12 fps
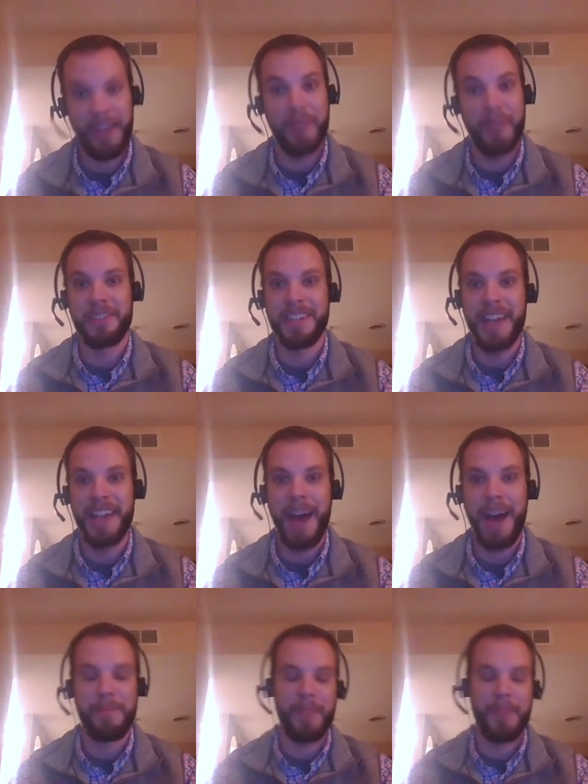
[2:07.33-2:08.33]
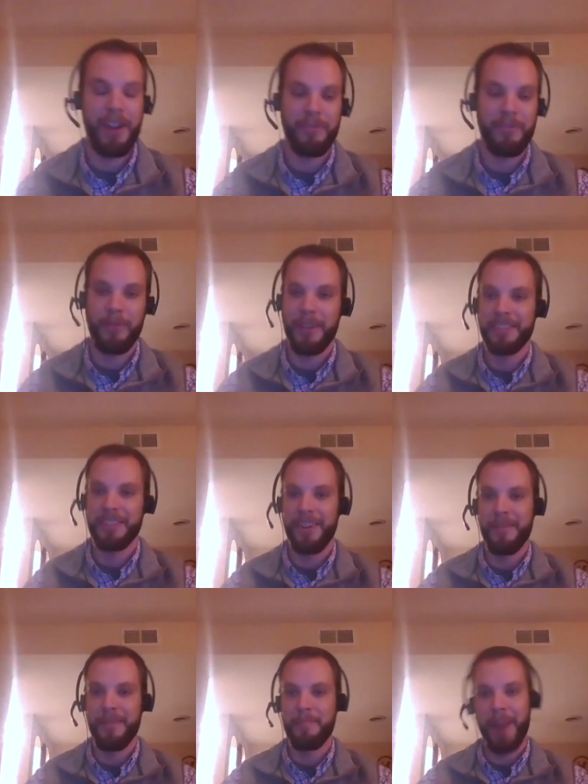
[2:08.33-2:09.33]
was not prepared for it. So
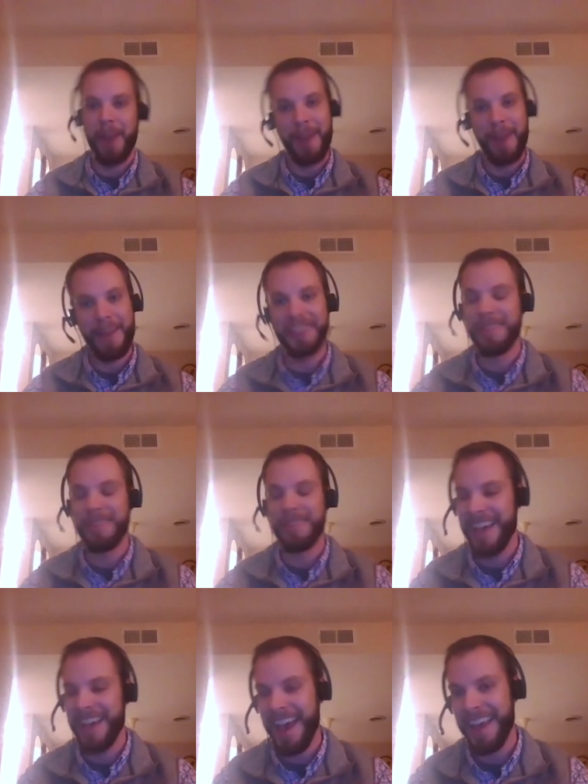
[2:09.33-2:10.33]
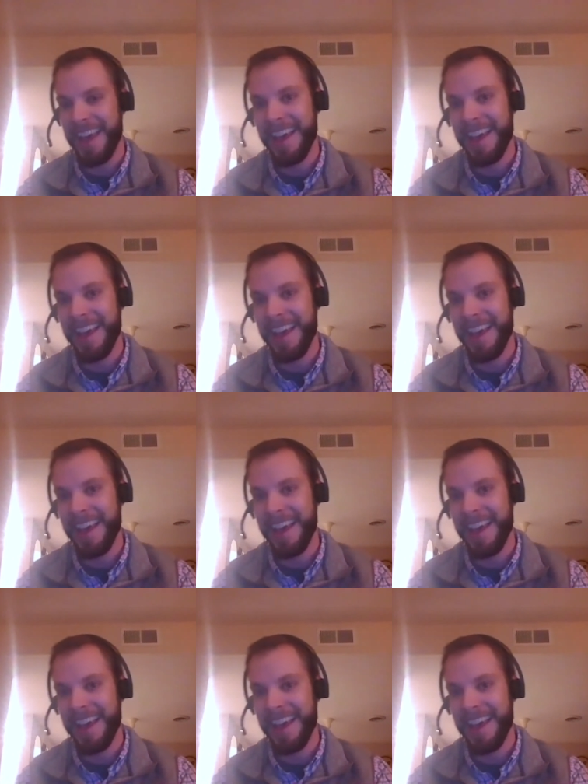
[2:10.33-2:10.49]
bombed my G P A.